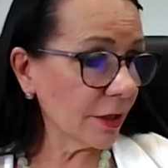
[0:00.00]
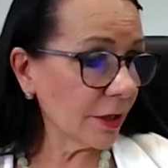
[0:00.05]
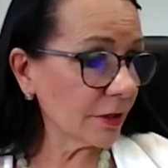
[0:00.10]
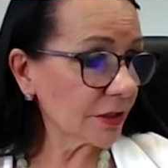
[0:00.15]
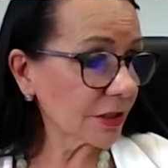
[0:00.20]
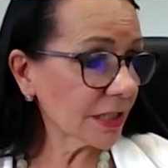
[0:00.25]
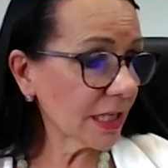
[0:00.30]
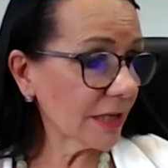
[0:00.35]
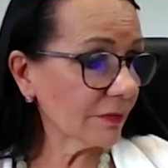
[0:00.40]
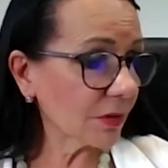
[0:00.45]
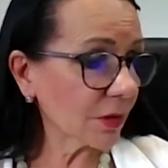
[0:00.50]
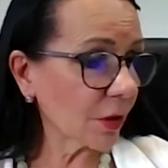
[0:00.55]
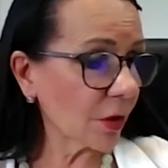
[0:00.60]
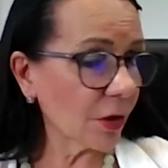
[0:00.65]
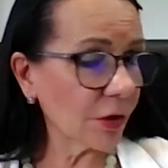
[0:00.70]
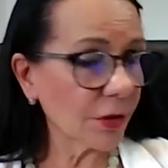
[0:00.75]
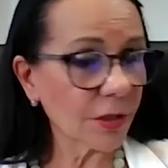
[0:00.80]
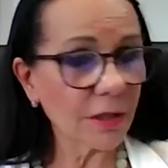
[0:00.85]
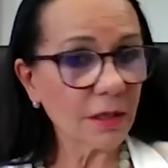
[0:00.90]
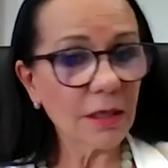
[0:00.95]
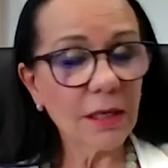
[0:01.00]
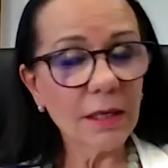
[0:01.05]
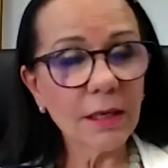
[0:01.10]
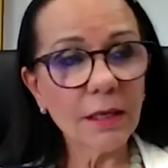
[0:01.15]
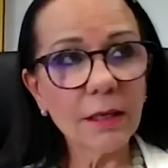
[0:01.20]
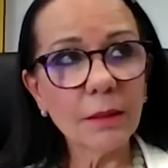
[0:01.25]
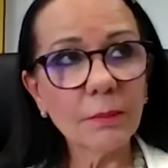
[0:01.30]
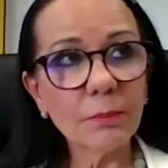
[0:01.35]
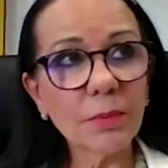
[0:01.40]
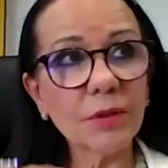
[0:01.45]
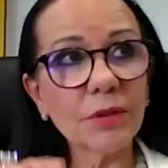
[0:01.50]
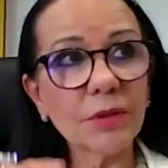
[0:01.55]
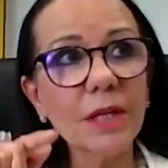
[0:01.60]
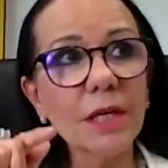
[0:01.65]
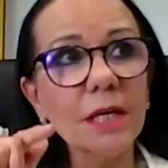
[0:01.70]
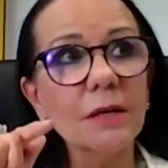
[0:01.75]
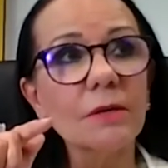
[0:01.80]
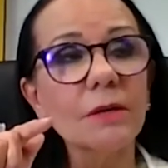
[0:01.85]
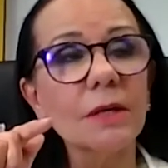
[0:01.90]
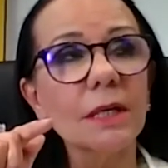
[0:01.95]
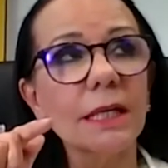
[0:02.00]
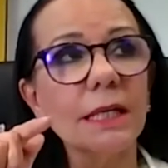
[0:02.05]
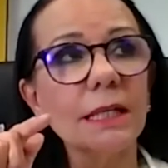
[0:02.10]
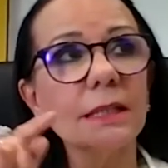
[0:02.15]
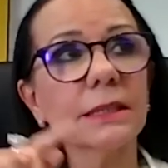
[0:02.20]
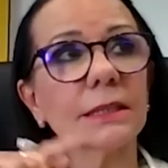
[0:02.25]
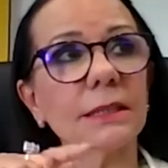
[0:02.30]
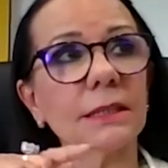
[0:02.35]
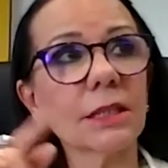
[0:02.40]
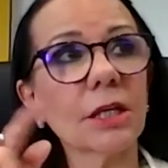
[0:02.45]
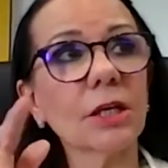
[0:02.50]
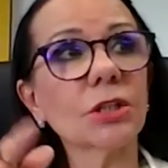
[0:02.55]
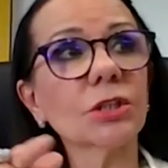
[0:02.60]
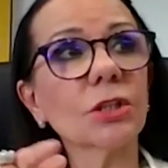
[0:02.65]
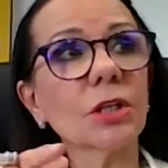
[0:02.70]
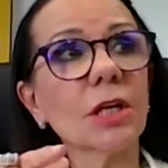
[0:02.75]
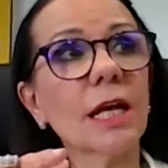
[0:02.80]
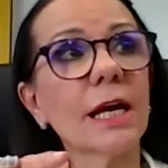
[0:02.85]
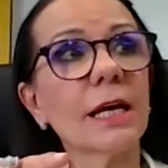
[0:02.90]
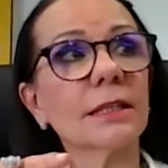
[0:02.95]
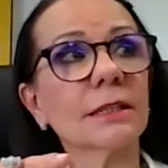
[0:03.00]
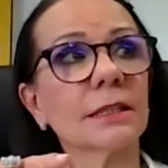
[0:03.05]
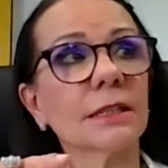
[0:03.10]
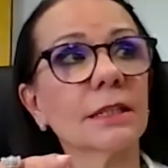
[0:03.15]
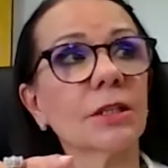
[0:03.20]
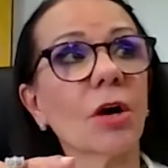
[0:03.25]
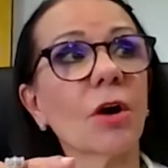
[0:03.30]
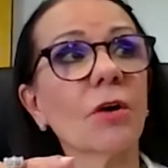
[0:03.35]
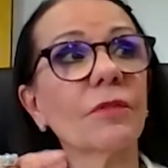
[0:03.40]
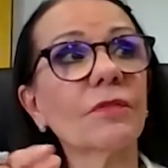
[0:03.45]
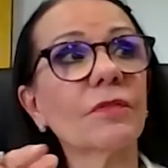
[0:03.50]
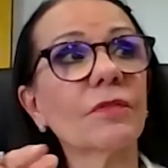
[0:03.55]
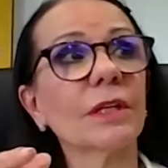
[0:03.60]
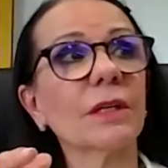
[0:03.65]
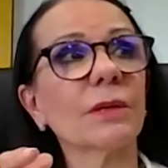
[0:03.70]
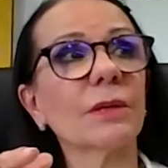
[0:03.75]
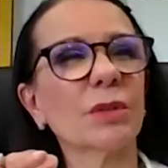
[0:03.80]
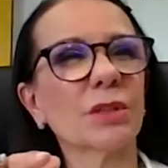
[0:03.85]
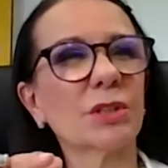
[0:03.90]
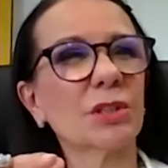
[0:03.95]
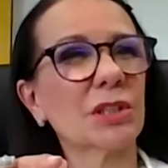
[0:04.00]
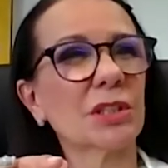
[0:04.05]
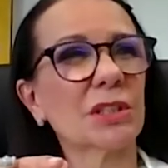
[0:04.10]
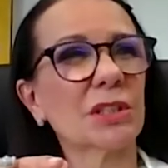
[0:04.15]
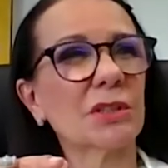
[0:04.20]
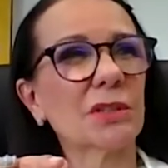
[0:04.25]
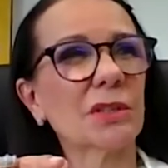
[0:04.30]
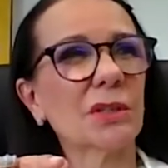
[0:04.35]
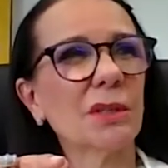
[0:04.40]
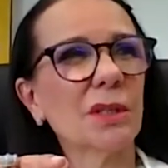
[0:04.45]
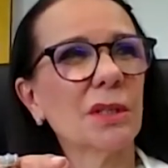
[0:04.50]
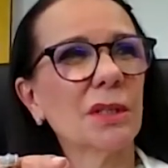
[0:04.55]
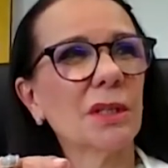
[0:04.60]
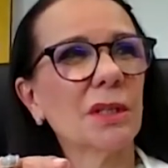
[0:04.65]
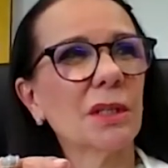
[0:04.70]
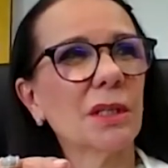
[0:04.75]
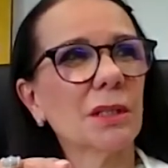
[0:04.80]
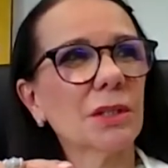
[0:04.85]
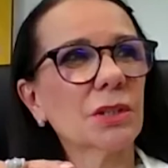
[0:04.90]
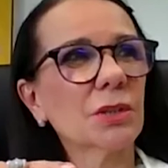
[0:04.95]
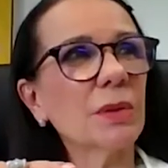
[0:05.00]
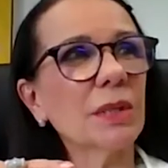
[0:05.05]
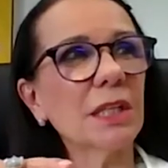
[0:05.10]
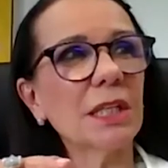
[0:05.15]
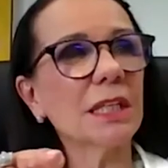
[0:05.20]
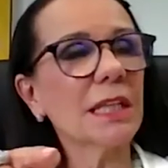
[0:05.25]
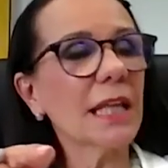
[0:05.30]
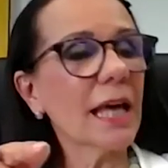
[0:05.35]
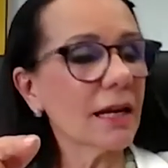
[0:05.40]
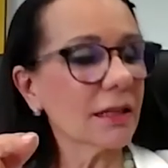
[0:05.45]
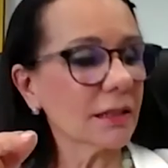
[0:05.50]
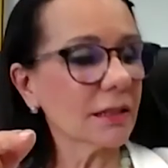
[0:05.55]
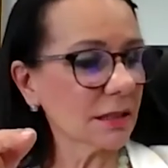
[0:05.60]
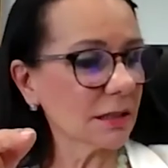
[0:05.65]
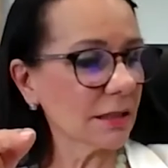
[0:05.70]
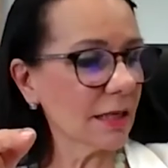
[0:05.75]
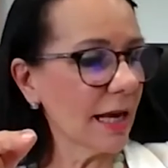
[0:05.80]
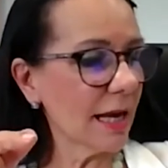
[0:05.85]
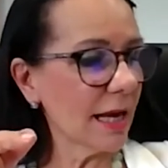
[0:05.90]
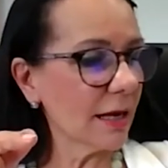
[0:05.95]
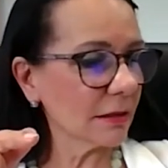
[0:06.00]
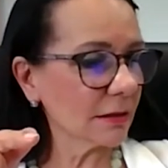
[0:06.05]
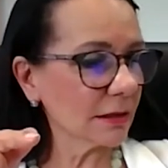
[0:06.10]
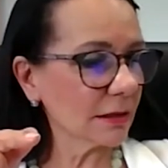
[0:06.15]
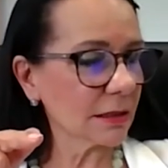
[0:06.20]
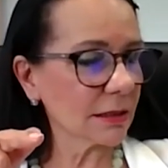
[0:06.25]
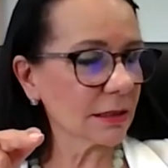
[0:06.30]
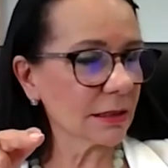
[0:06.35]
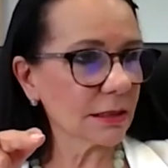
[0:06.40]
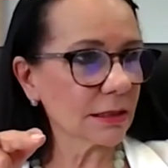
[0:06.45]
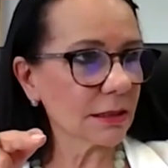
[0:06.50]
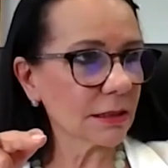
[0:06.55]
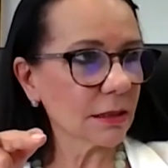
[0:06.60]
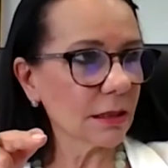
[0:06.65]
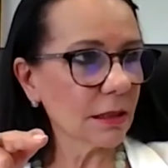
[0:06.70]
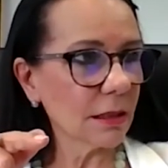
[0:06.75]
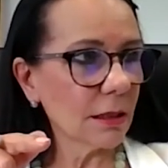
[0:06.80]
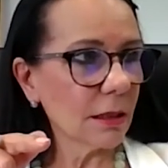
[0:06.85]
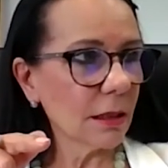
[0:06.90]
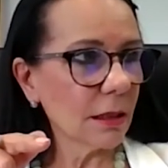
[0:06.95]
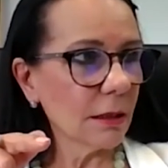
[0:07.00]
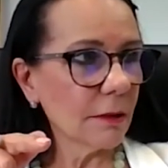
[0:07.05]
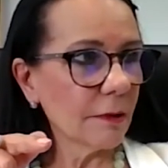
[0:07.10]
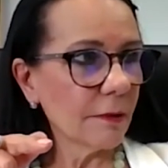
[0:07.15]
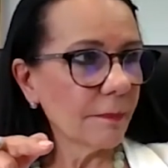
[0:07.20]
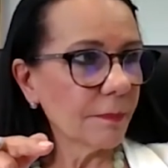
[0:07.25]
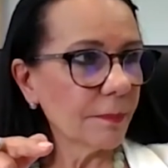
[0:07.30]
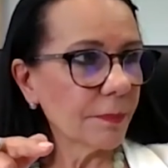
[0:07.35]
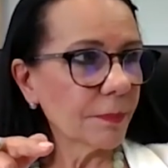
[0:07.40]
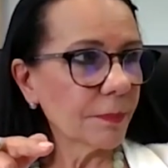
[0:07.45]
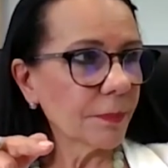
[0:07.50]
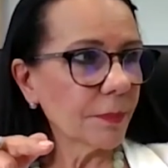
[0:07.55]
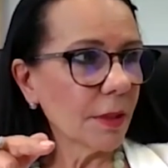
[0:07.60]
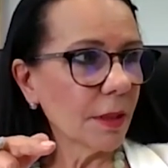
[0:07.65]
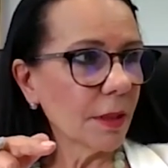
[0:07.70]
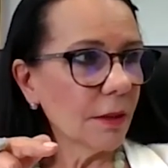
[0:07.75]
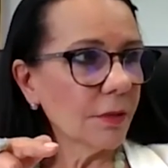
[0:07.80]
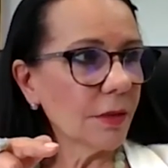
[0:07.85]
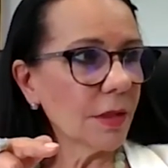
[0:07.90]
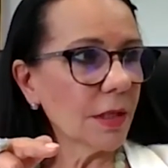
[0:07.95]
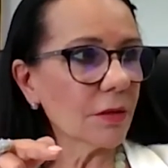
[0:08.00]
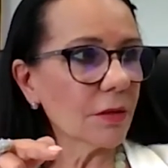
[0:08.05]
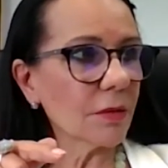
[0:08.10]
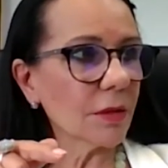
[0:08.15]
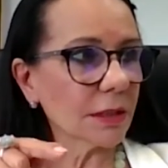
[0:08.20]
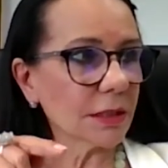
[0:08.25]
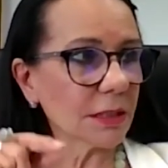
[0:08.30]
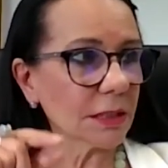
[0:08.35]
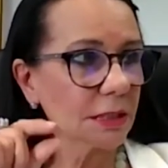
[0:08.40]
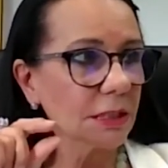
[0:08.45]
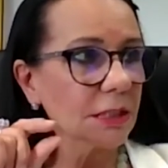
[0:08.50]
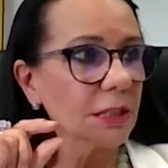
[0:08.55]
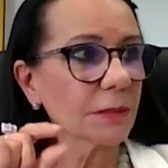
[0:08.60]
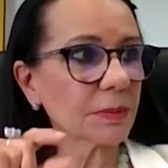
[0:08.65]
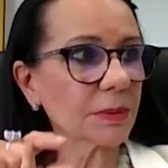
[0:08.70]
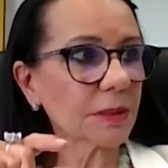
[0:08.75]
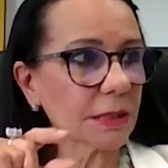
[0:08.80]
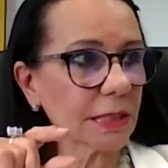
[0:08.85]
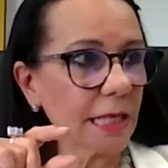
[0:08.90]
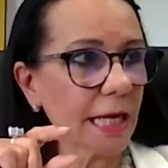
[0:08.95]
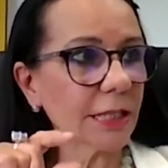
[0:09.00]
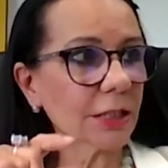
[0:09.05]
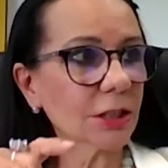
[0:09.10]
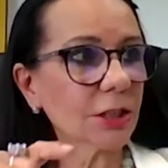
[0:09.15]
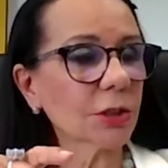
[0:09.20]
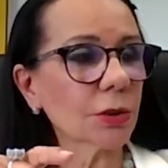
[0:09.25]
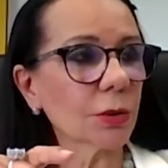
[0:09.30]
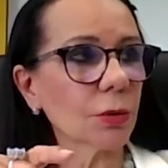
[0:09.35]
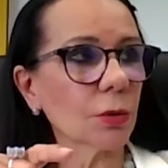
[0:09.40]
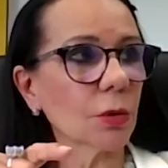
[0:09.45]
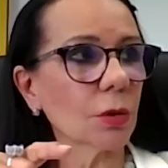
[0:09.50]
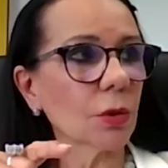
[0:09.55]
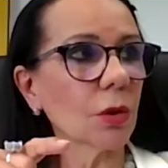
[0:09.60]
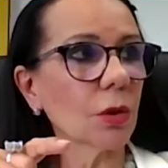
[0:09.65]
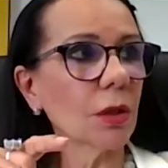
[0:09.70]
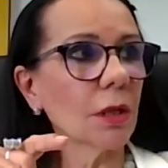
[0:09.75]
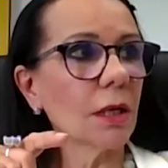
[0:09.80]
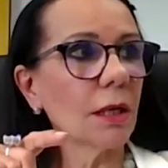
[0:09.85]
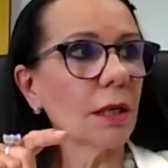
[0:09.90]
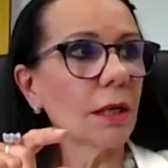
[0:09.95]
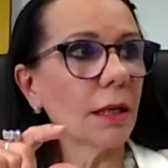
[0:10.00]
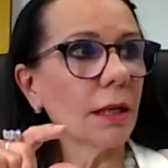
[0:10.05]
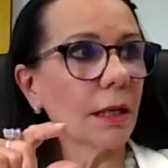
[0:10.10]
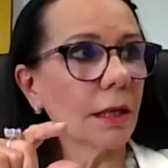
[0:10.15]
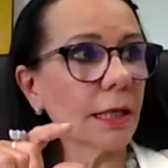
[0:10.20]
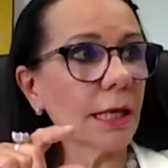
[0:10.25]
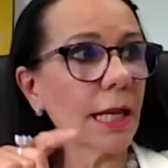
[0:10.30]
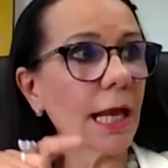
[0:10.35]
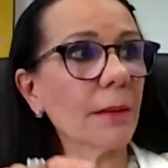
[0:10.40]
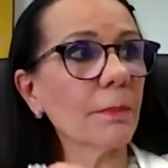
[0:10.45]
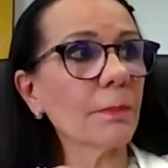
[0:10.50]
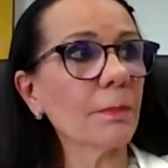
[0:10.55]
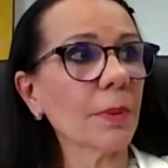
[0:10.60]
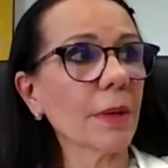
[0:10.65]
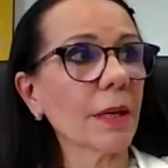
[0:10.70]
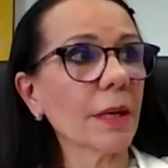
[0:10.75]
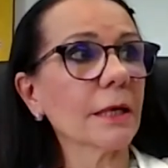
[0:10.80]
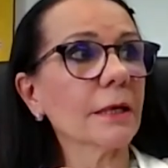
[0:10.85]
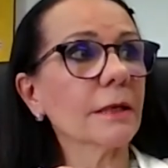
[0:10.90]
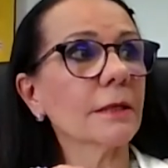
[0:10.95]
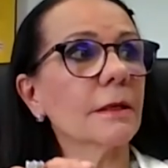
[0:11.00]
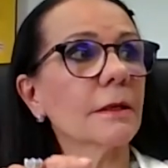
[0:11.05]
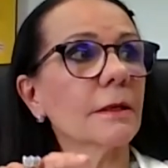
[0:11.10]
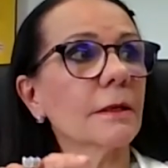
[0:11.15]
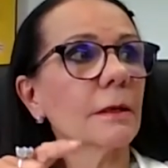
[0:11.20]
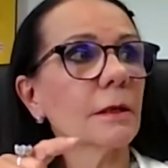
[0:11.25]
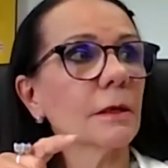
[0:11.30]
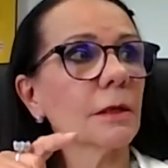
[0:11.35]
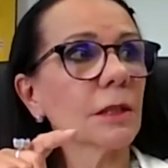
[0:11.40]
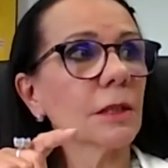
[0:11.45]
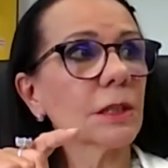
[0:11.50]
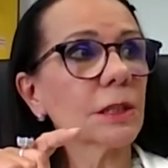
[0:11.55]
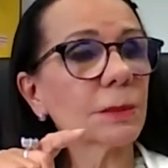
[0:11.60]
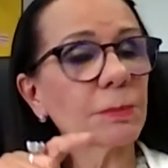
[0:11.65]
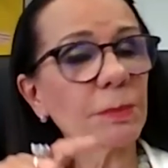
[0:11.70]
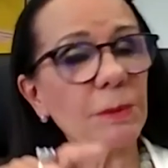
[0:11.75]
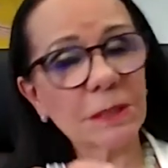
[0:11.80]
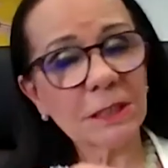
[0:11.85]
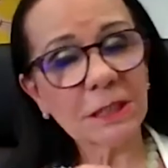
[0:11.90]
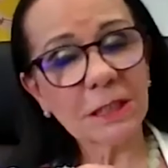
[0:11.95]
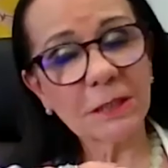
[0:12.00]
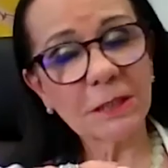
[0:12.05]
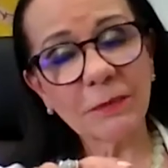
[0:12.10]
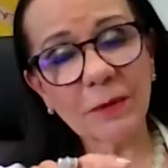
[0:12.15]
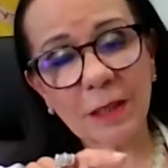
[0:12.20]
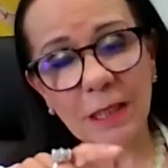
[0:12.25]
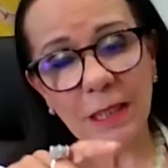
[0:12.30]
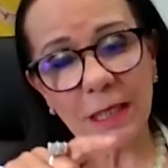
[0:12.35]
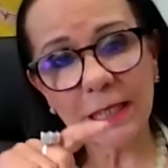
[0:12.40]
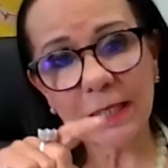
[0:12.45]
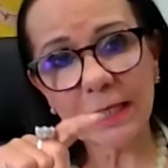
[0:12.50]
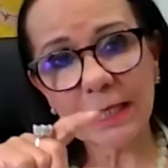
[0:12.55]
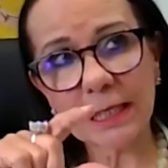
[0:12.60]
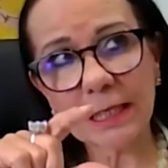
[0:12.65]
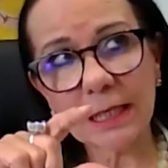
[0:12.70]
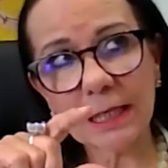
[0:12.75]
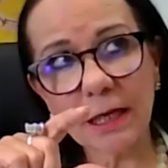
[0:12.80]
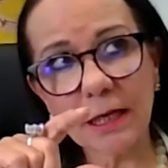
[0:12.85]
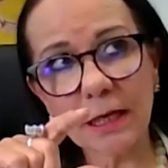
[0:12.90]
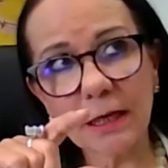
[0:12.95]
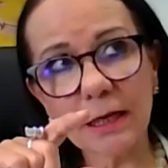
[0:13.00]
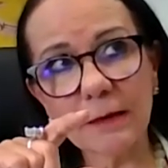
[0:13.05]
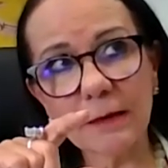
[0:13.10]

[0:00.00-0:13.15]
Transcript: notes haven't got it but they're in the social housing offering, which is 20,000 houses. There is a substantial number specifically